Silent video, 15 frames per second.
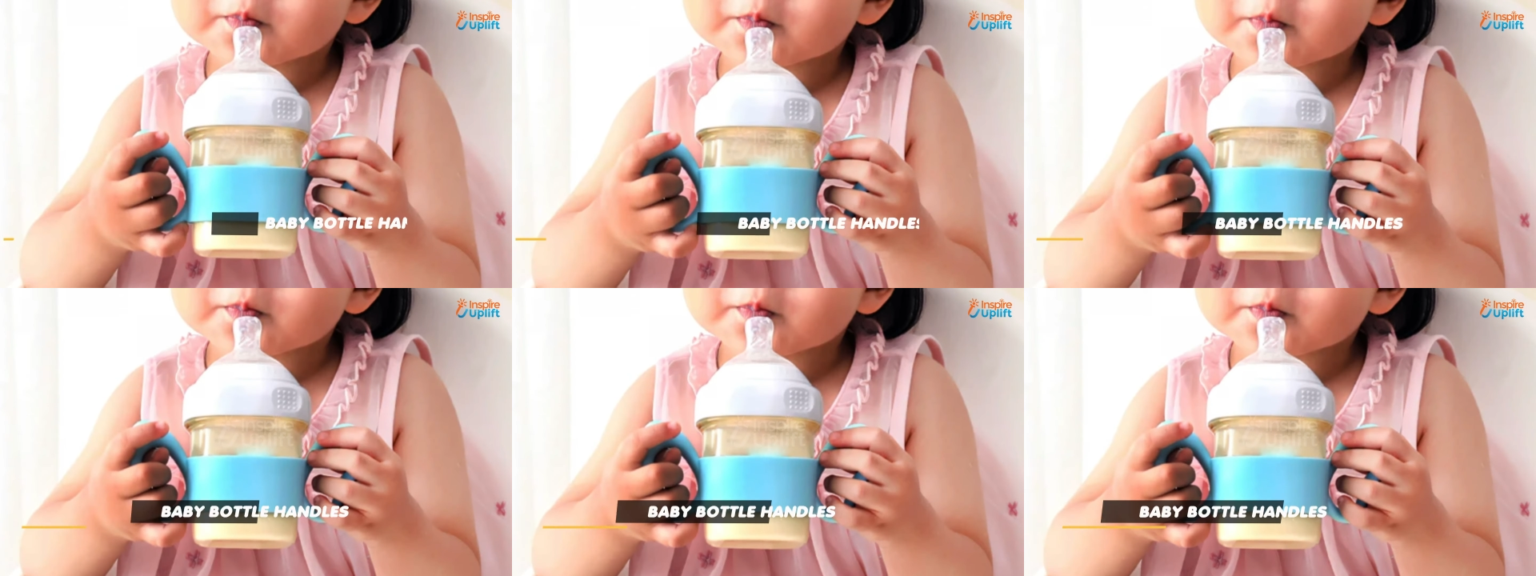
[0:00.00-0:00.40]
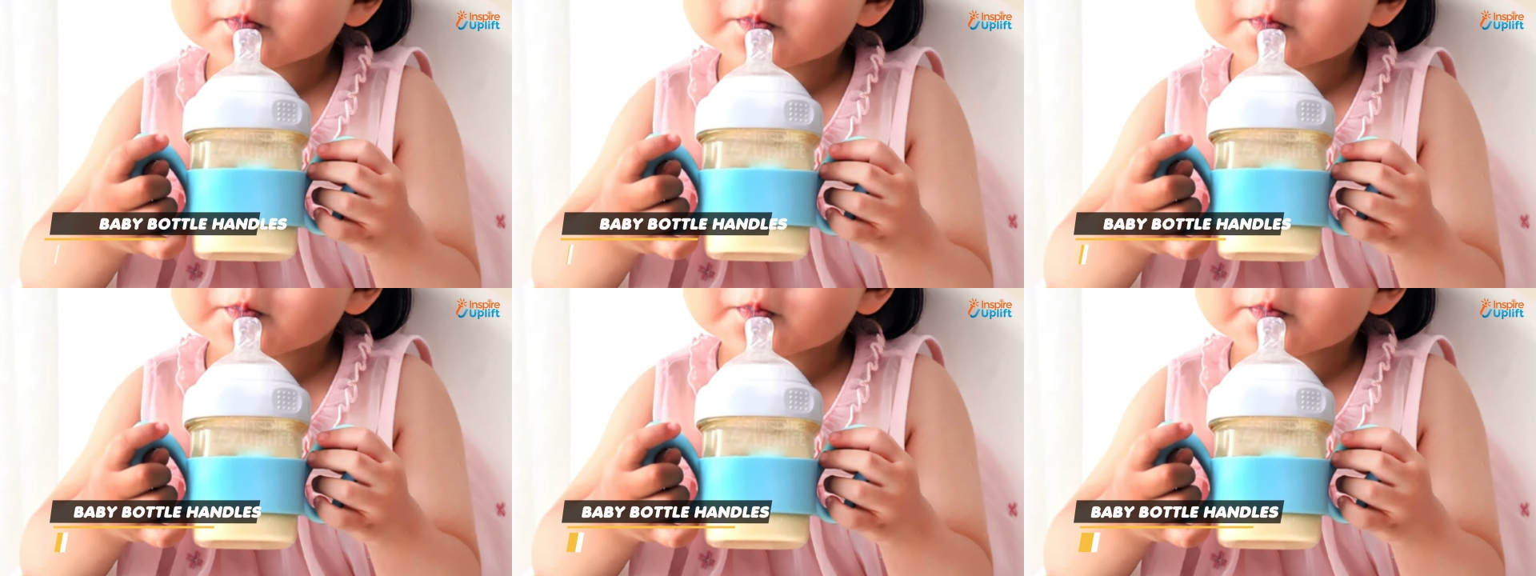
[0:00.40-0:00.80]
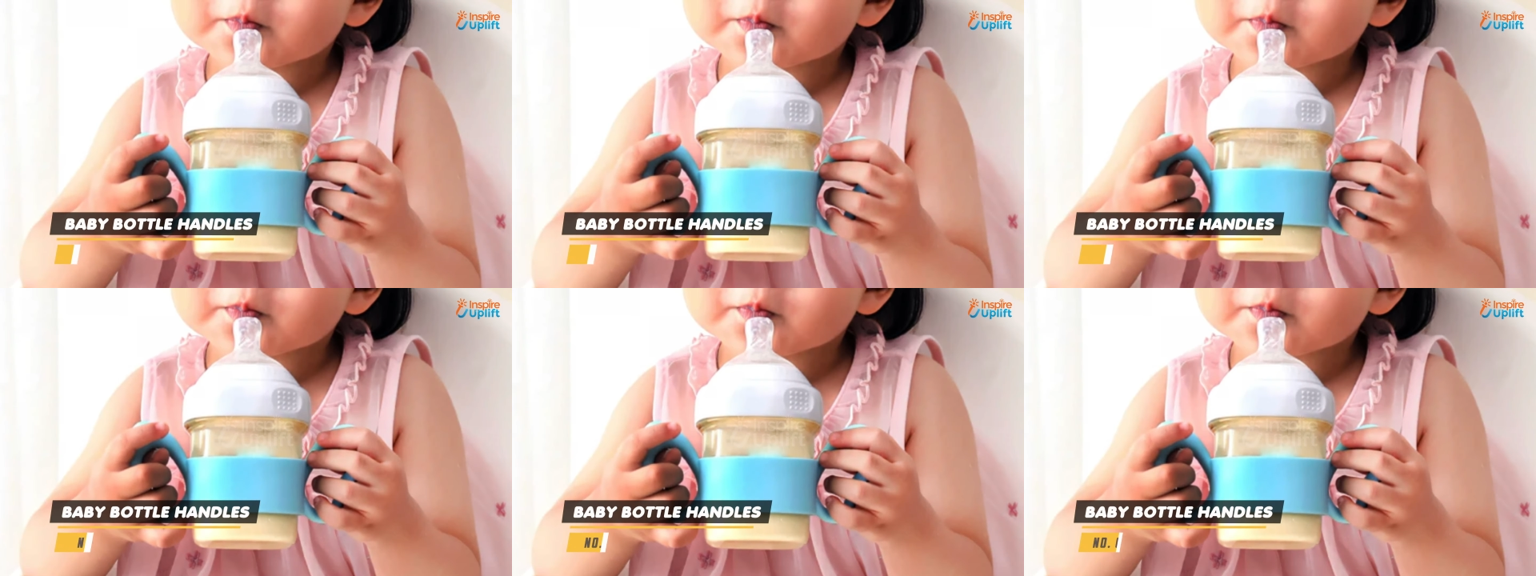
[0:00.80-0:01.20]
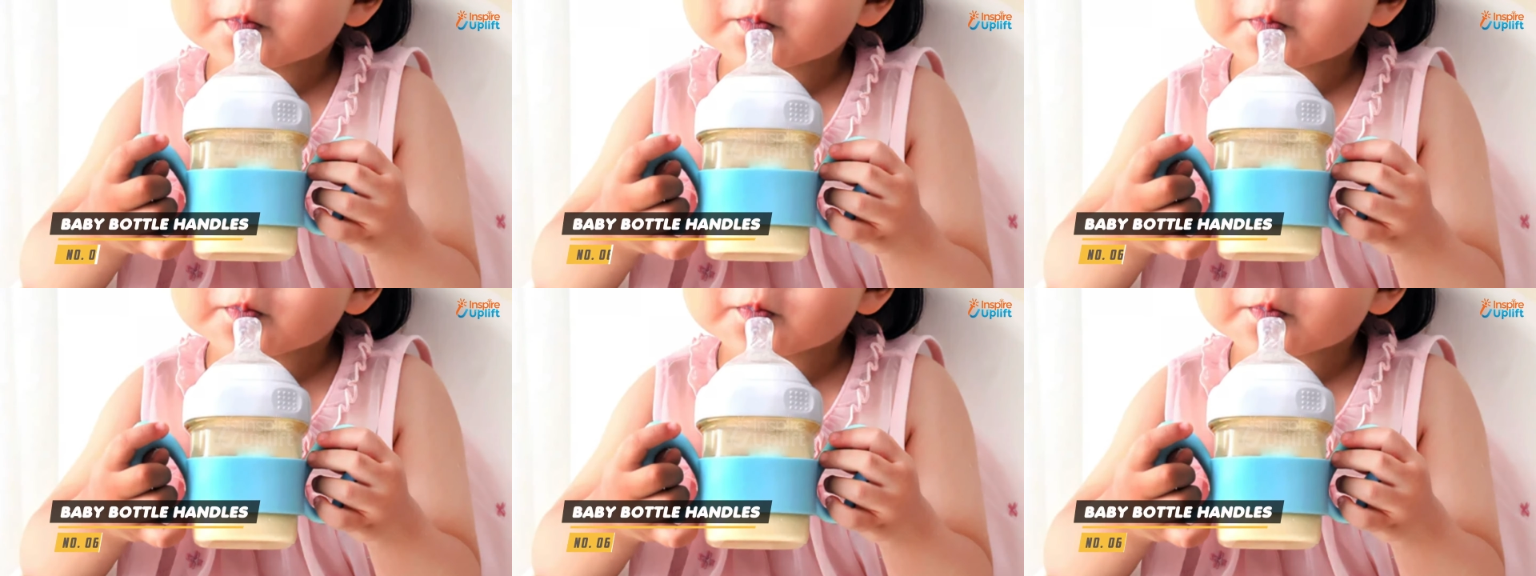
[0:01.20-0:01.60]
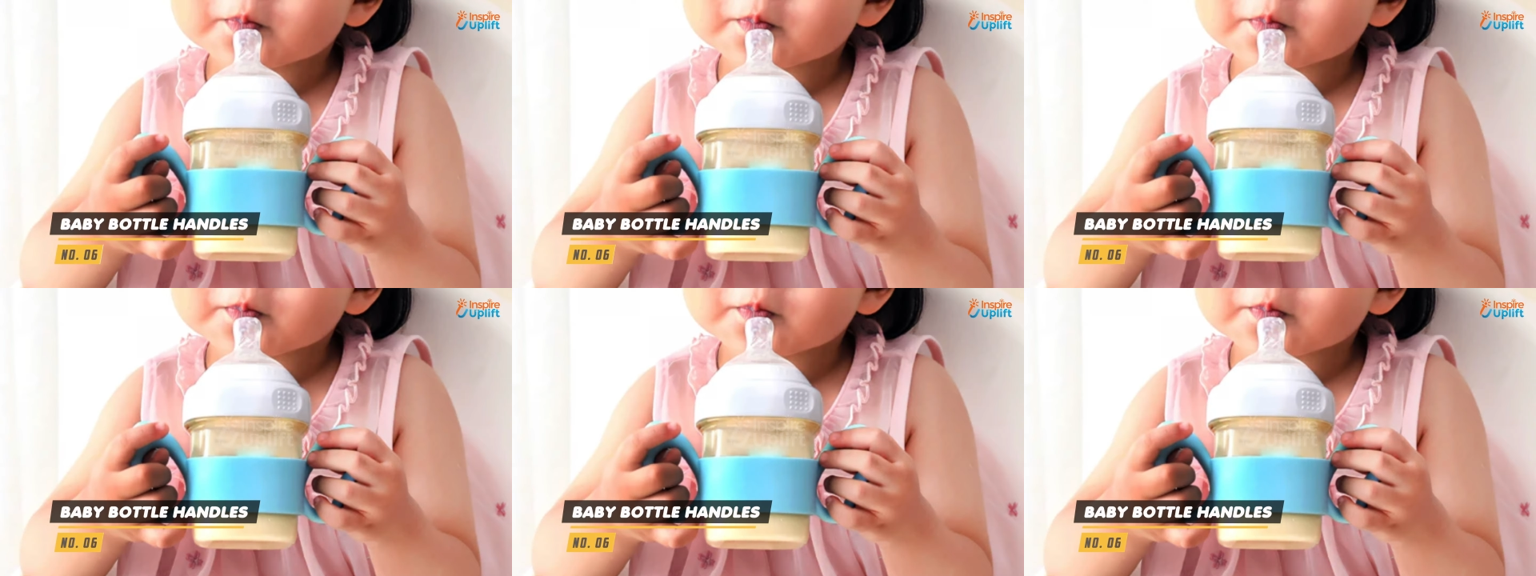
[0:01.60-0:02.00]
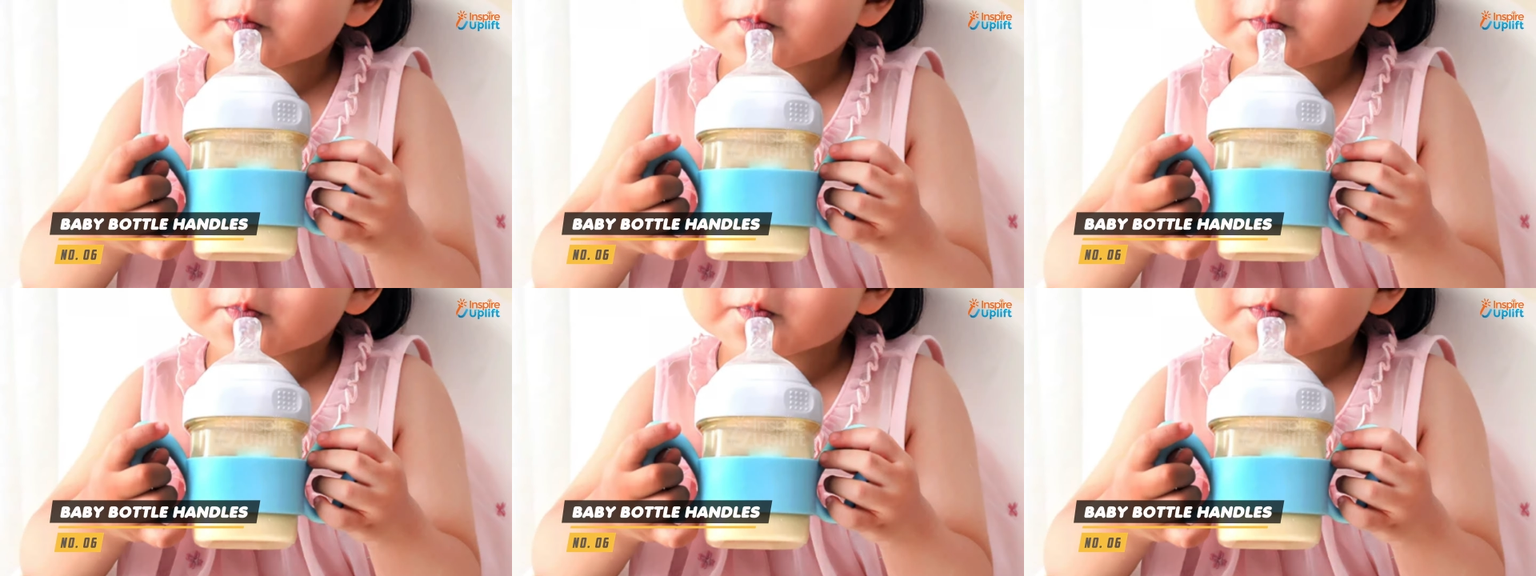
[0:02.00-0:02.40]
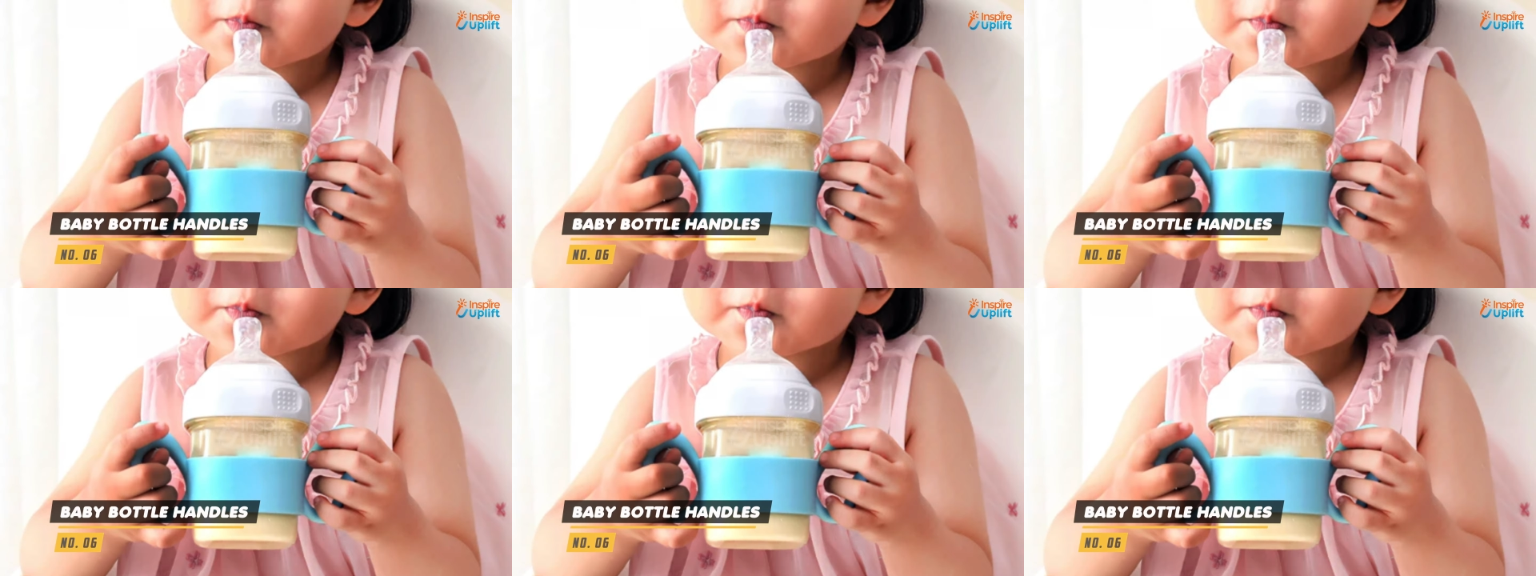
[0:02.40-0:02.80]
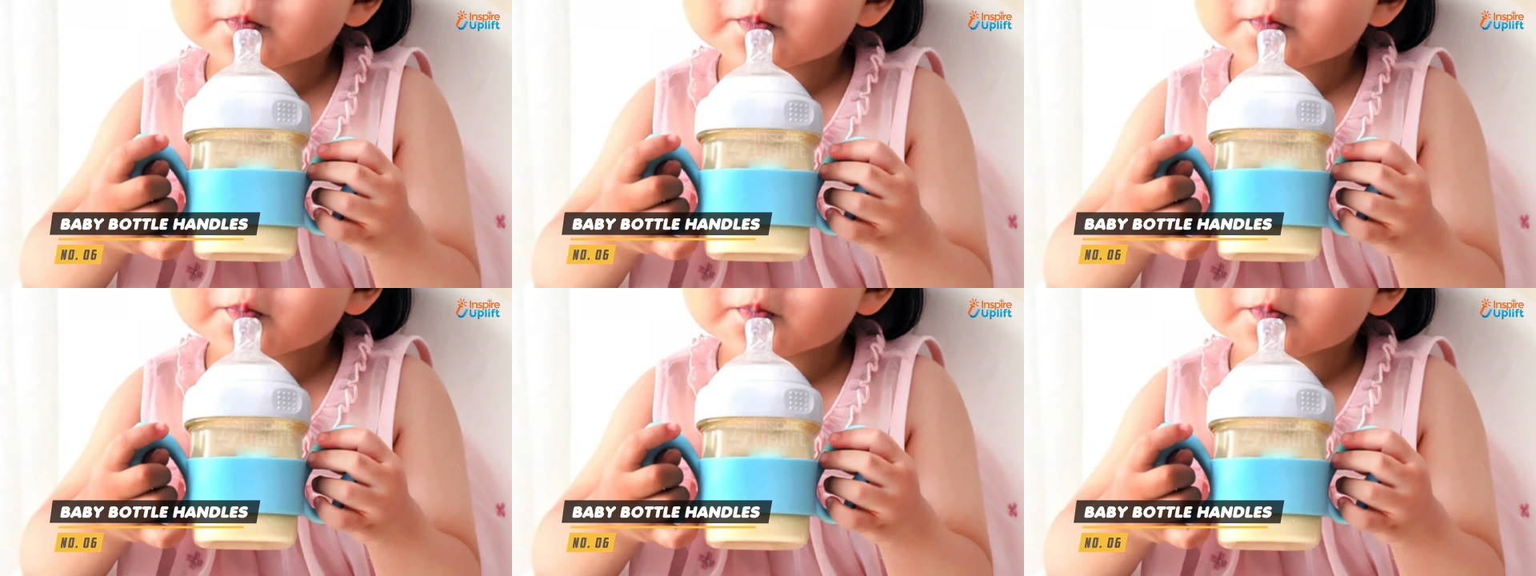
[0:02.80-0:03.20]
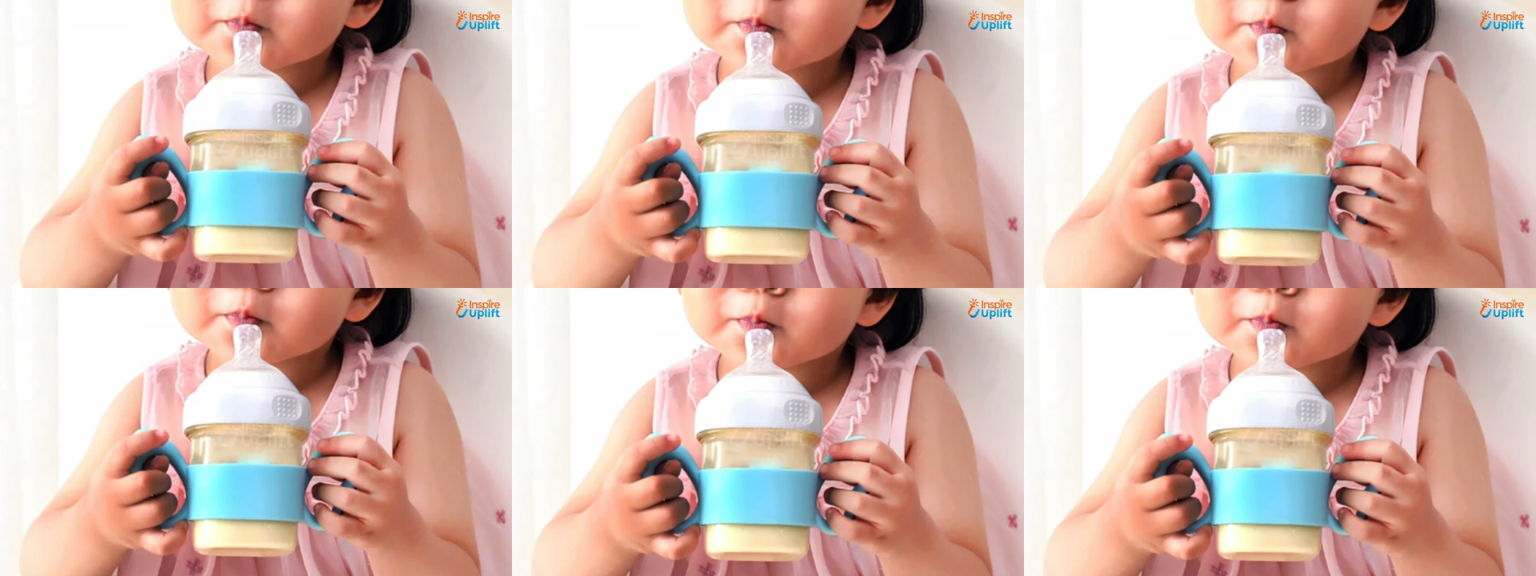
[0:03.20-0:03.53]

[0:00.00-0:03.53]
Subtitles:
No face is visible, so there are no lips to read.